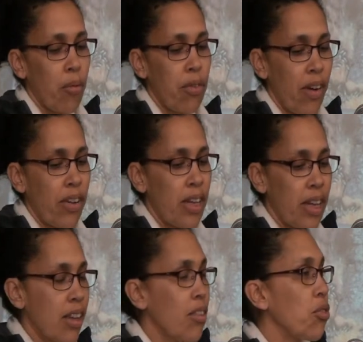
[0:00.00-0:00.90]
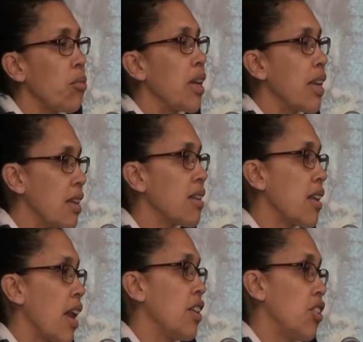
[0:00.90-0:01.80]
we found that ethyl formate kills
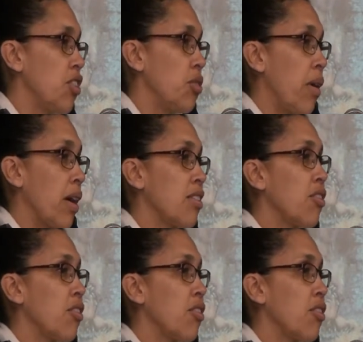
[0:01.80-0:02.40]
grain chinch bug.